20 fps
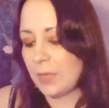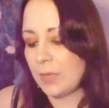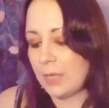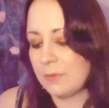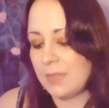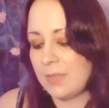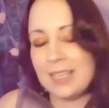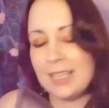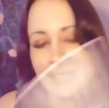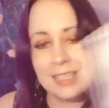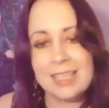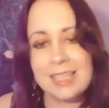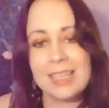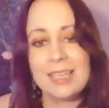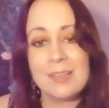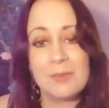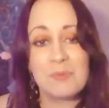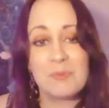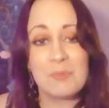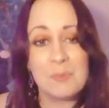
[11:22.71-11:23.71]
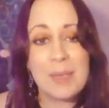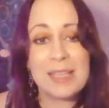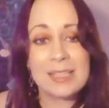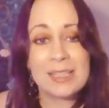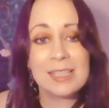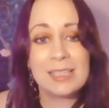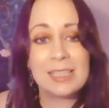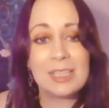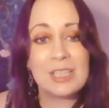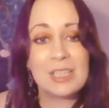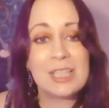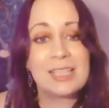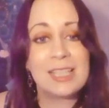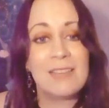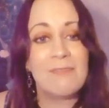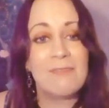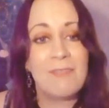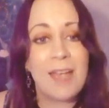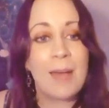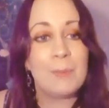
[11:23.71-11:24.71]
They see, basically, they see
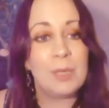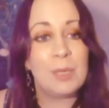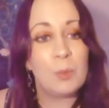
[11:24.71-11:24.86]
family.